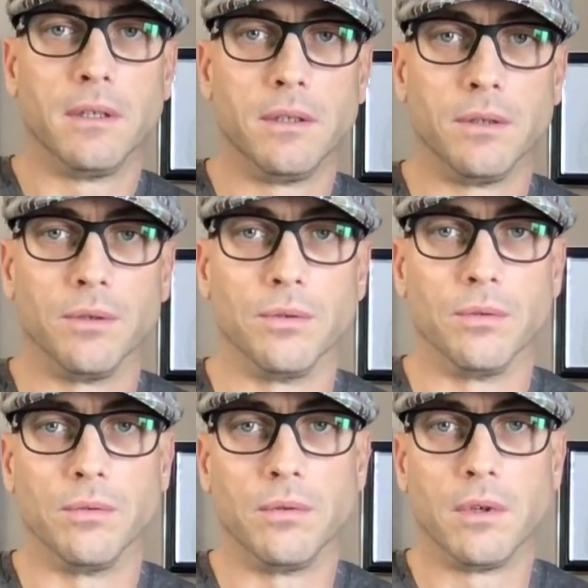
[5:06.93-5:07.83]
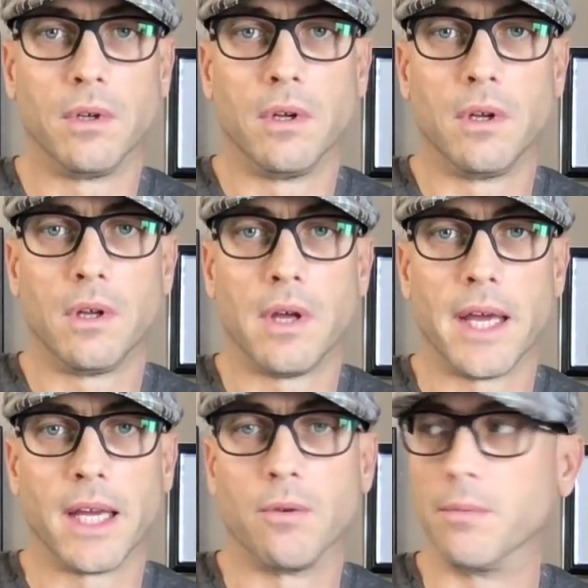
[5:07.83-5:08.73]
to
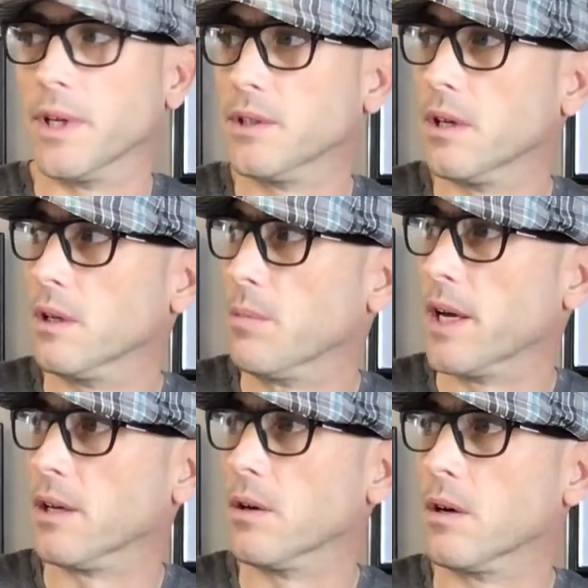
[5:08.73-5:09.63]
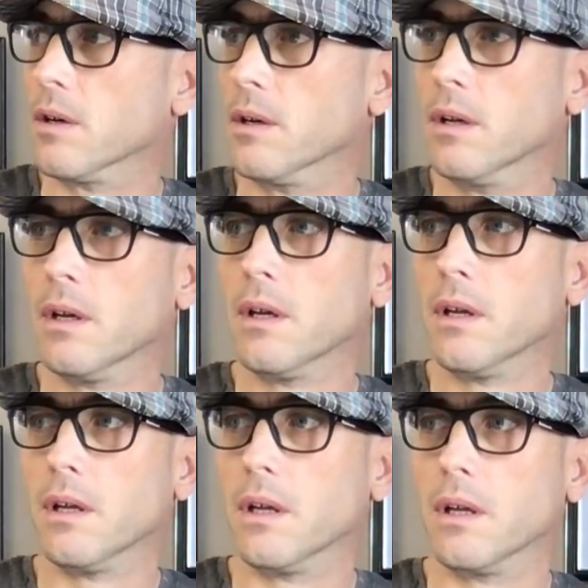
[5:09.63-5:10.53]
hang out with my son in the backyard,
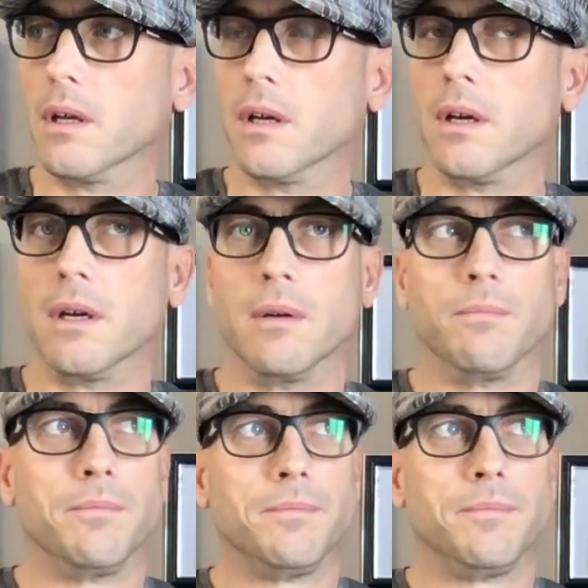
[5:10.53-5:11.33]
um,